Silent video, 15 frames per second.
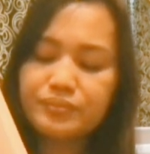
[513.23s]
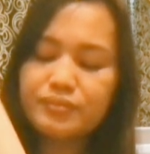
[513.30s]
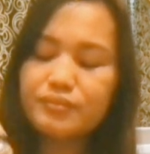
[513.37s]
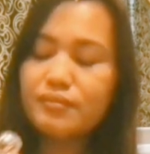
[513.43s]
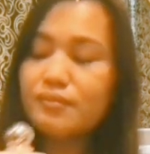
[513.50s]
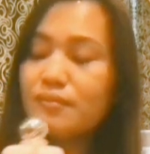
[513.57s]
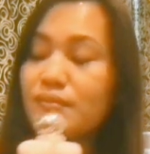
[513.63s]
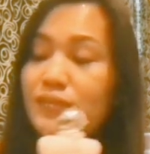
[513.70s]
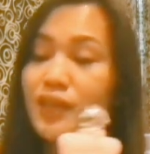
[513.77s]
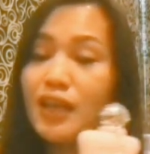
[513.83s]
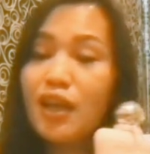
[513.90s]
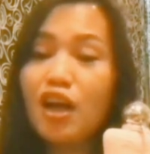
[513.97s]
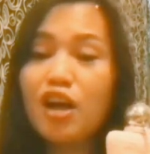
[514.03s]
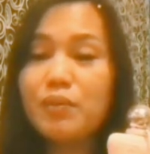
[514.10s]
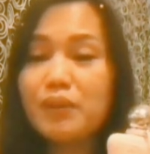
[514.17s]
on my
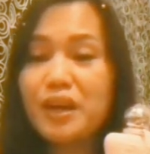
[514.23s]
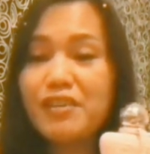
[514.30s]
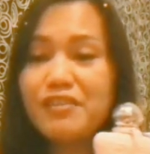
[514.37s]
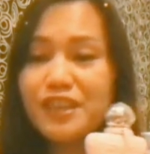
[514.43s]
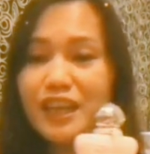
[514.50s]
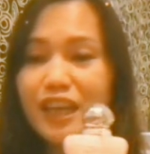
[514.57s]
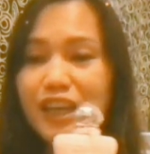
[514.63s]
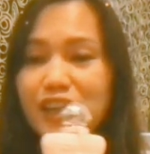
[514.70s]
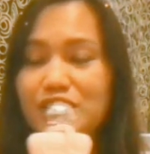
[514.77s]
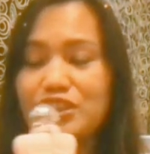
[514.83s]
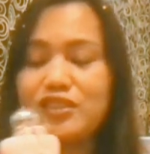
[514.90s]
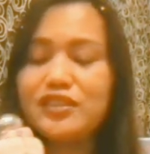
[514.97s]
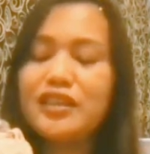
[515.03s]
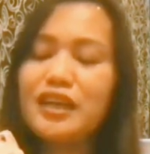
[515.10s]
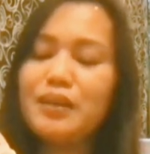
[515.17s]
vacation, I'm
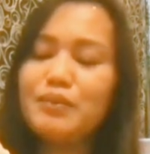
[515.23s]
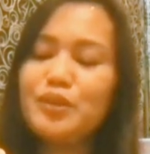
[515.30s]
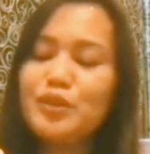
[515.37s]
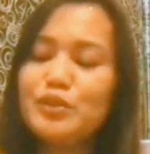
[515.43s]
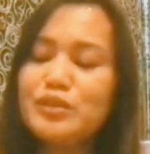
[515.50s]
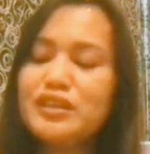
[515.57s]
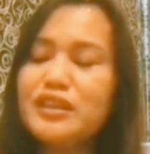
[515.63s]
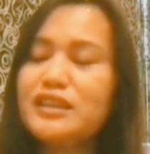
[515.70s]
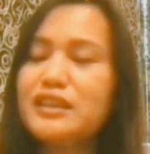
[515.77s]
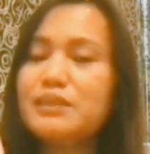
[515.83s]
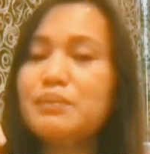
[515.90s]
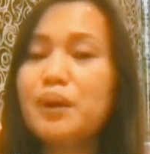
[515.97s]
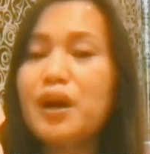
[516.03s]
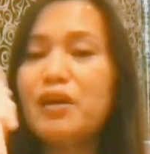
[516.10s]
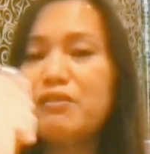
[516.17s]
using the Parfums
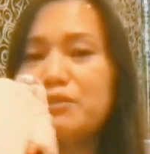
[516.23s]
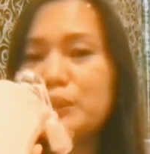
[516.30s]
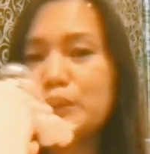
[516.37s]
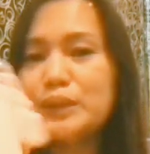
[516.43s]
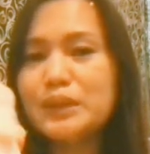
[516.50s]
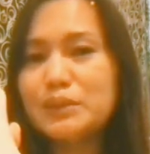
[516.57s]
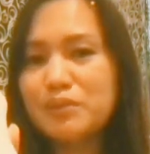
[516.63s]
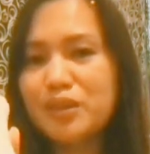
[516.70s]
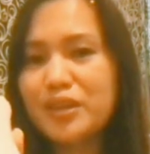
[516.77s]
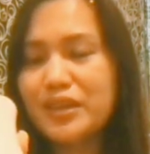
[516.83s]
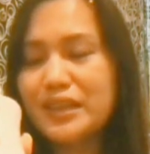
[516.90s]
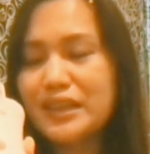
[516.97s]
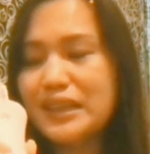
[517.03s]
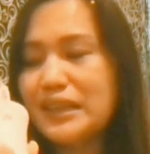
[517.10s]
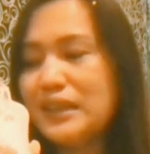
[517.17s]
de Marly
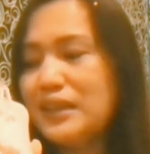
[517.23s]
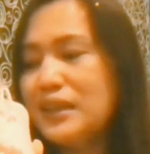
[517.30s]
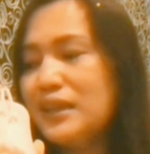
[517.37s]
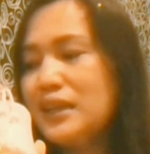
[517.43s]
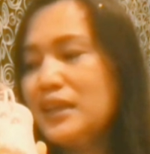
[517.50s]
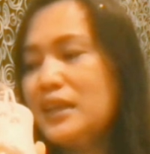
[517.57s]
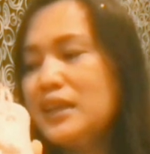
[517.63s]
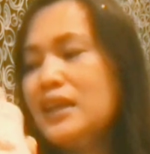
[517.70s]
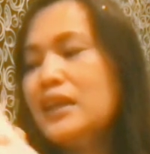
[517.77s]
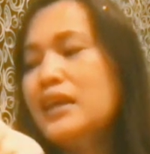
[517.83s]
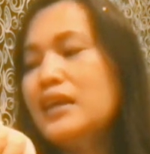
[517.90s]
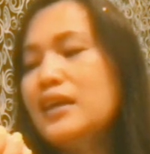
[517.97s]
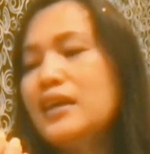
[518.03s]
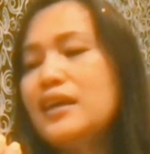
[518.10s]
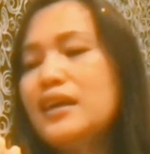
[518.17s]

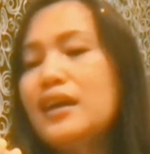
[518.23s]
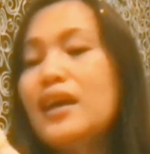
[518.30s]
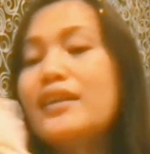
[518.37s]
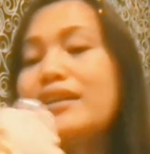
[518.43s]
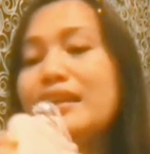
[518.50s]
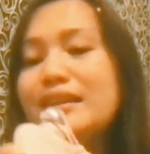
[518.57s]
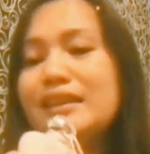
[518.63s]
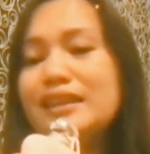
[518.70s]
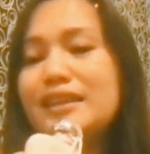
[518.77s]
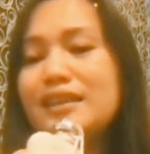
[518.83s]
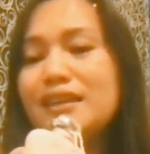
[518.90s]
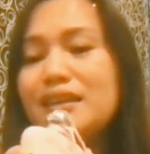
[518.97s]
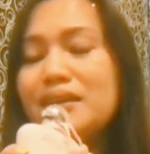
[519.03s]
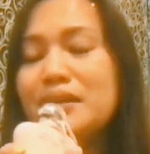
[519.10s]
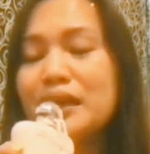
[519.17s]
Delina.
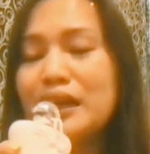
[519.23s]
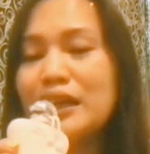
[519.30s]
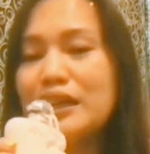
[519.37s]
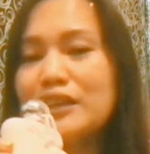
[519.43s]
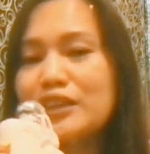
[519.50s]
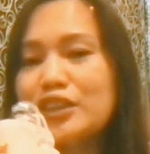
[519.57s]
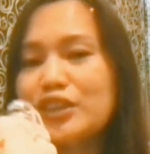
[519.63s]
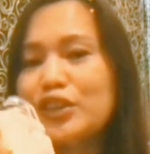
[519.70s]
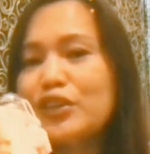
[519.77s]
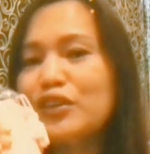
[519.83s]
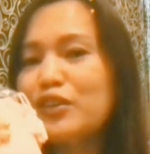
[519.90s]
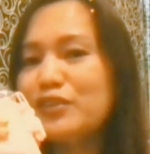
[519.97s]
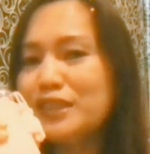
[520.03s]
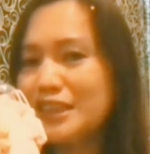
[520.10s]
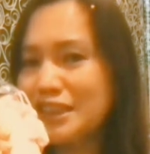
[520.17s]
So this is
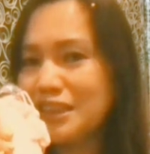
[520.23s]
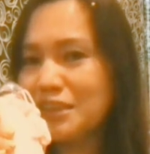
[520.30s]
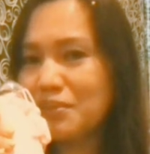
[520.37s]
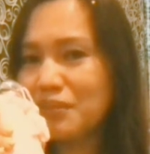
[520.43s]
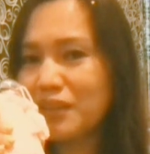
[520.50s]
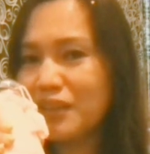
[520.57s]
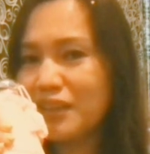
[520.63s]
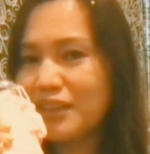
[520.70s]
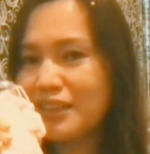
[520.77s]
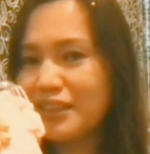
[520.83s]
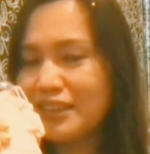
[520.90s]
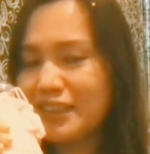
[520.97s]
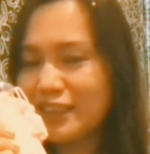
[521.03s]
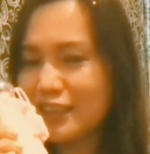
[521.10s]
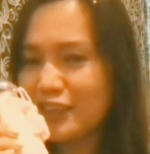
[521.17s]
my signature
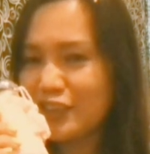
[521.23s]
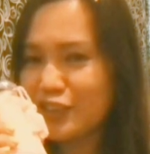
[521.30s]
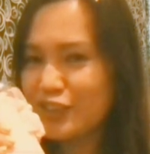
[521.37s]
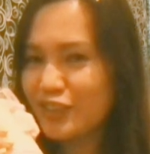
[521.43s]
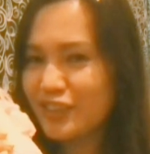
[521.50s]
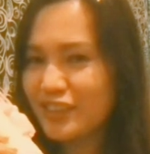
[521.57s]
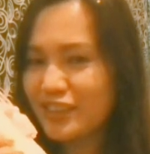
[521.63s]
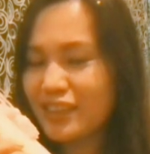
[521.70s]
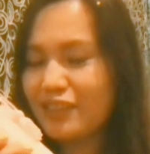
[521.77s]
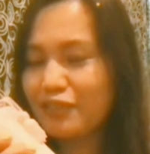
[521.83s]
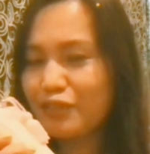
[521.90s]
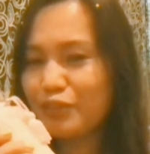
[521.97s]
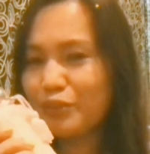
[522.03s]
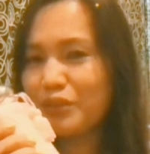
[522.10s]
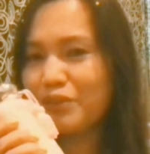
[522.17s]
scent for my
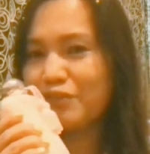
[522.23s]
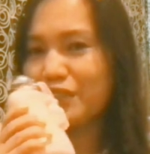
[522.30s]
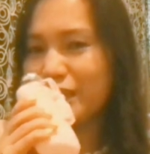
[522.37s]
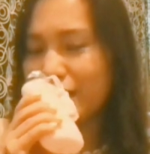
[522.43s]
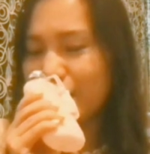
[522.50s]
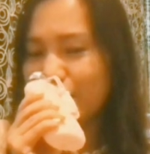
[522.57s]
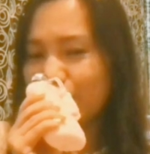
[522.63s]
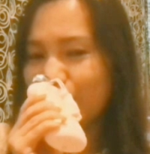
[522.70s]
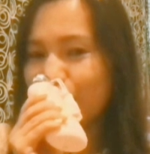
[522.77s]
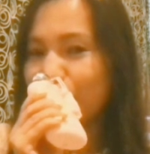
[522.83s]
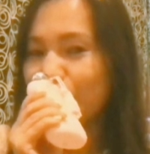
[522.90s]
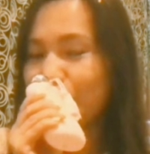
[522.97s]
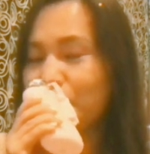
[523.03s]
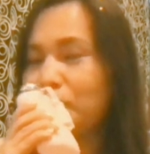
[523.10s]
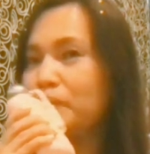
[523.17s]
vacation. So
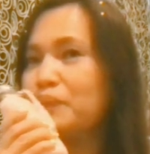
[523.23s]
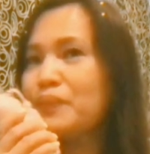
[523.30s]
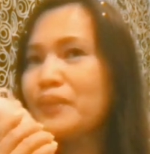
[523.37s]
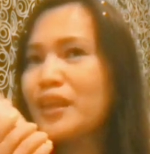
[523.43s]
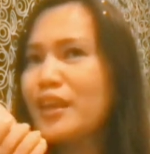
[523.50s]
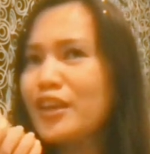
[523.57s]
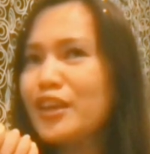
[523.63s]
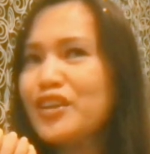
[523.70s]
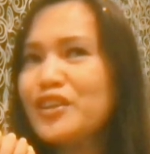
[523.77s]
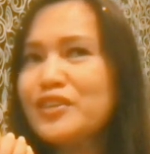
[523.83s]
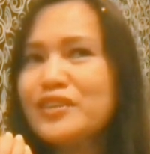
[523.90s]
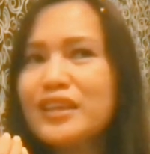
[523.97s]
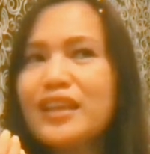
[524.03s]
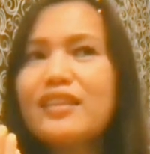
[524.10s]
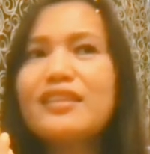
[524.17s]
you know that
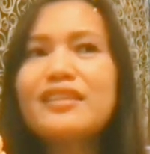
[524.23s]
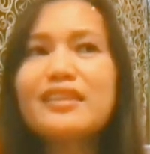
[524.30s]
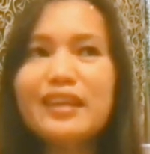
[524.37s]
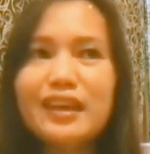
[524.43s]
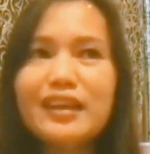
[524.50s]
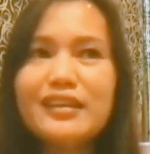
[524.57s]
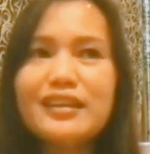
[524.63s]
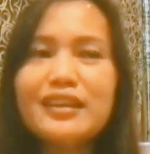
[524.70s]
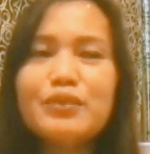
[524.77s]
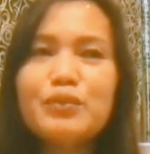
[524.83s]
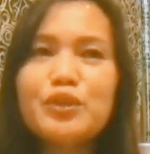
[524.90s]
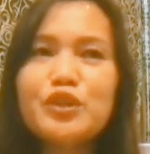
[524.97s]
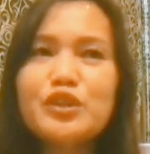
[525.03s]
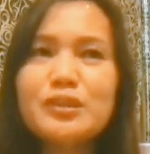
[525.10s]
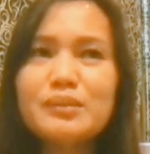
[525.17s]
thing that when you smell
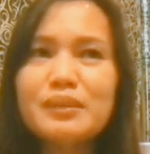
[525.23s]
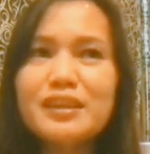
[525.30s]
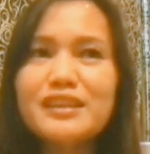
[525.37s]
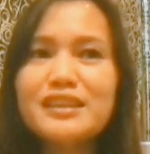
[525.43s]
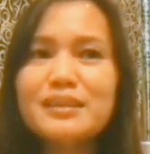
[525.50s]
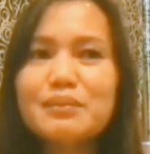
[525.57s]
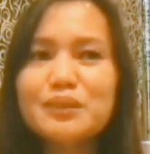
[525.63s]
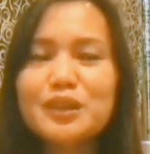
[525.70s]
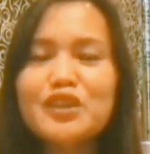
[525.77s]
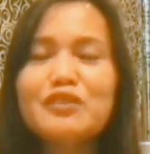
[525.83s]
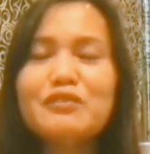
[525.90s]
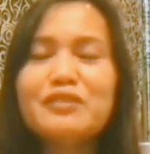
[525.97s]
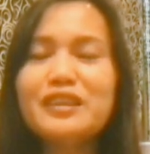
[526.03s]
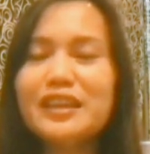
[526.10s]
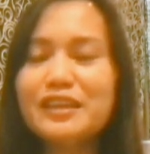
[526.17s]
something you feel like
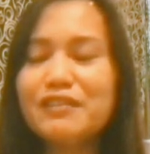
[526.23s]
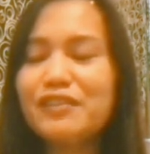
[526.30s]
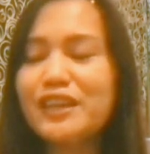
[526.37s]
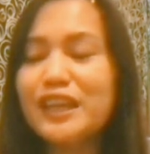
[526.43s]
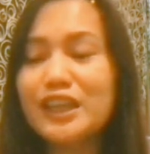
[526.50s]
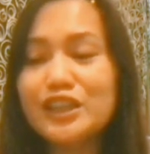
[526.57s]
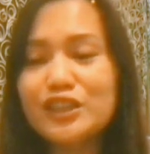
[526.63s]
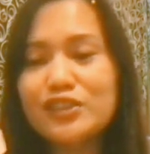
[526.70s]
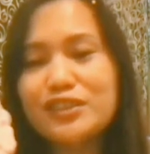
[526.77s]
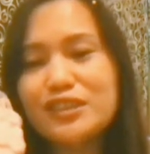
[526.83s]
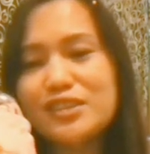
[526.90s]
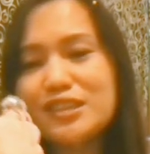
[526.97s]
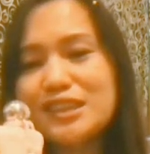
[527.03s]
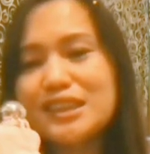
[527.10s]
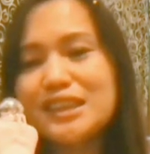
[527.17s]
vacation. So this is
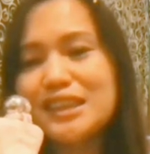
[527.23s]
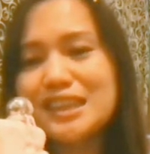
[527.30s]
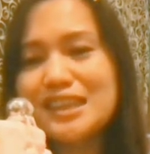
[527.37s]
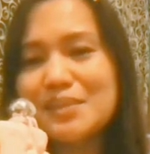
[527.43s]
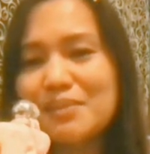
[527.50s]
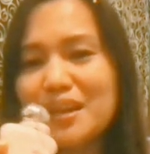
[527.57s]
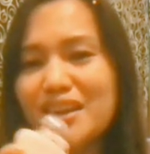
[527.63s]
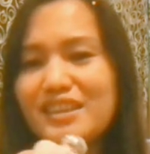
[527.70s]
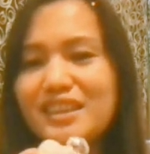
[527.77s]
my signature